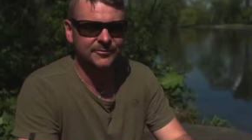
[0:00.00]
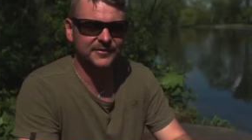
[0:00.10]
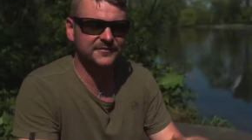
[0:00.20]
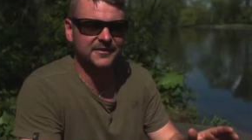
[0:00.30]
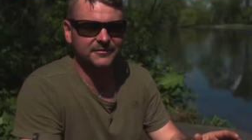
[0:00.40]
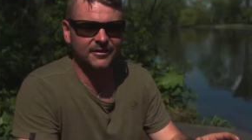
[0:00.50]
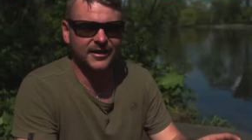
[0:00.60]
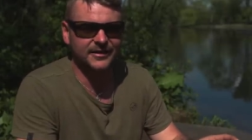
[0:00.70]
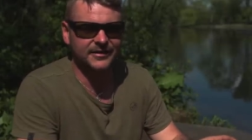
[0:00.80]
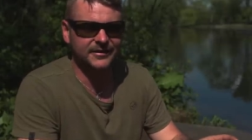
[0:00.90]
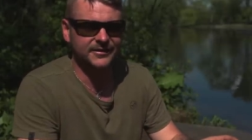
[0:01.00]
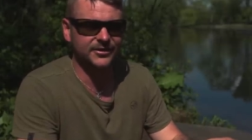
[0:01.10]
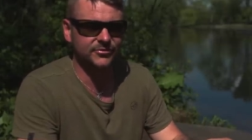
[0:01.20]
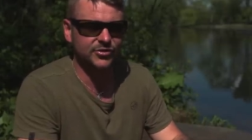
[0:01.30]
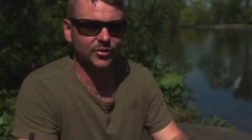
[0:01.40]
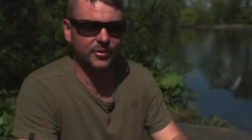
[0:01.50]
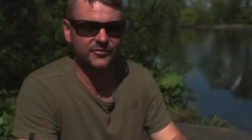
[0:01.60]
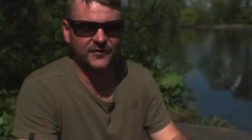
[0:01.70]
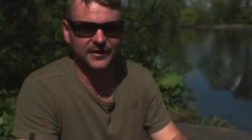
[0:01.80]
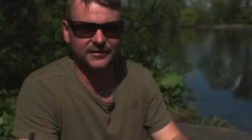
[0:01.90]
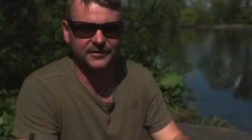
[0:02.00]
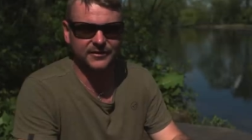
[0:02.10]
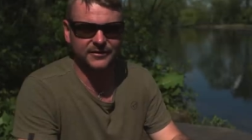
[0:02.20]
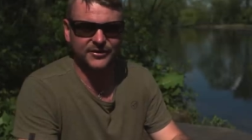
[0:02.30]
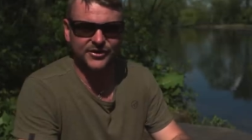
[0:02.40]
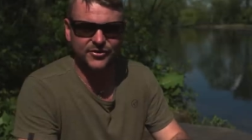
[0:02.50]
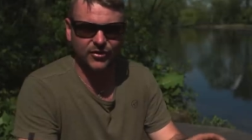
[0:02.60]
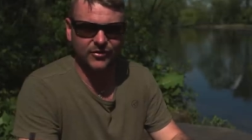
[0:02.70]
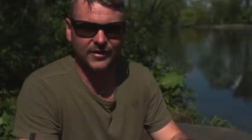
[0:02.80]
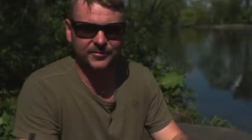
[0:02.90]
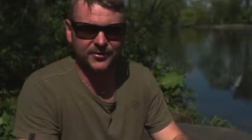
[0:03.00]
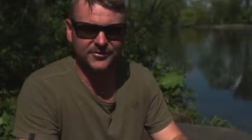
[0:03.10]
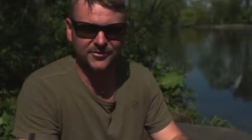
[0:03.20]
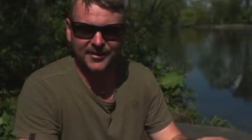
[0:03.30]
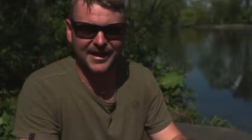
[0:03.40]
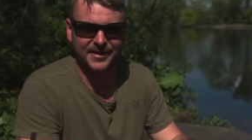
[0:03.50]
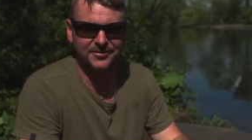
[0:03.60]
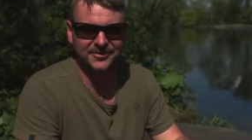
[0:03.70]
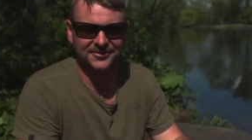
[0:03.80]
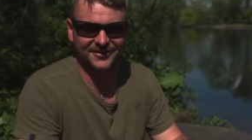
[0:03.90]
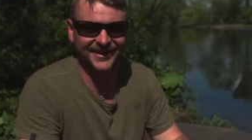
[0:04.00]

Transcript: with this lake, you know, you almost think that, that it's not going to happen. So when it happens,